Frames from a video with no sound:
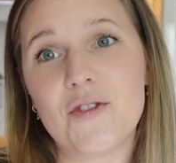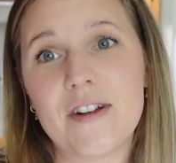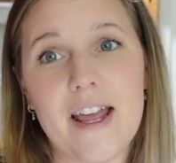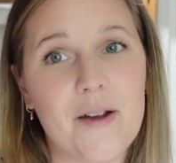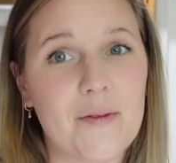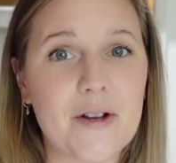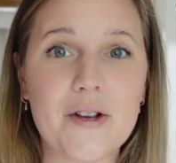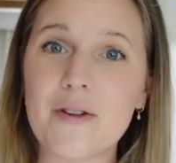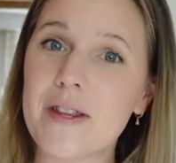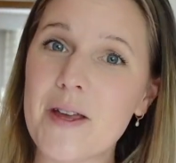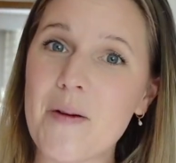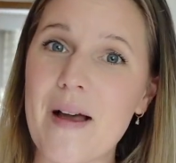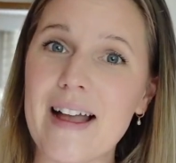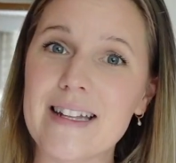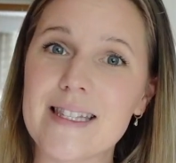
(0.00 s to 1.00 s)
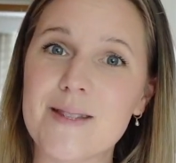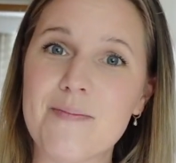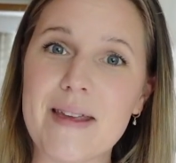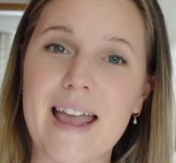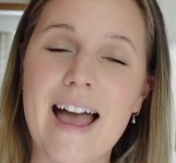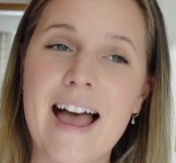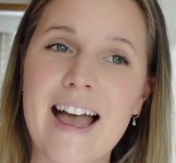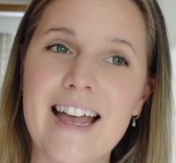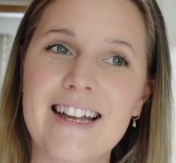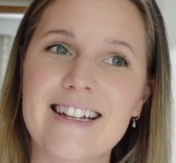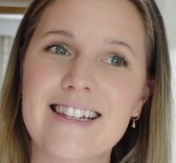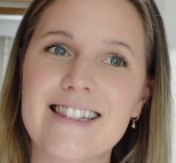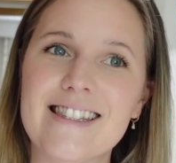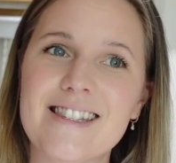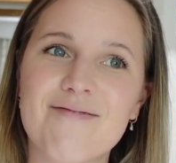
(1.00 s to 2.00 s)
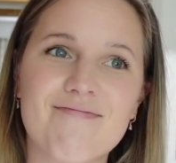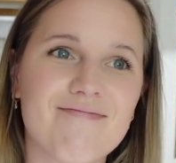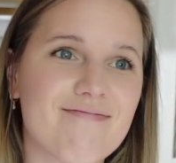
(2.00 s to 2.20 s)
and I were newlyweds, because